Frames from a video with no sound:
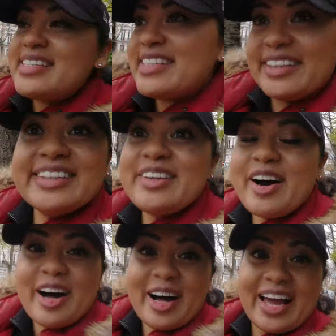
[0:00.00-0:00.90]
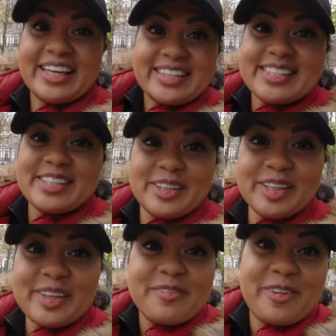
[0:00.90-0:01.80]
still in awe and
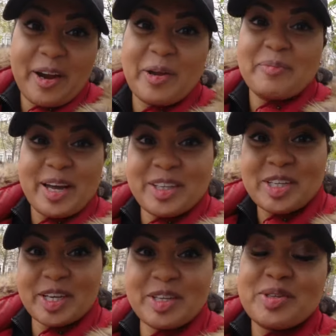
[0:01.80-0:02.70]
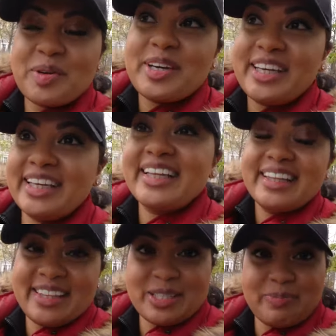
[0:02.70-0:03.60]
still very much enjoying
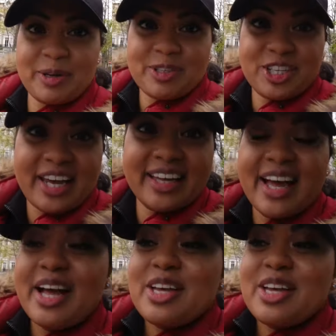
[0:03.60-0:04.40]
this milkshake.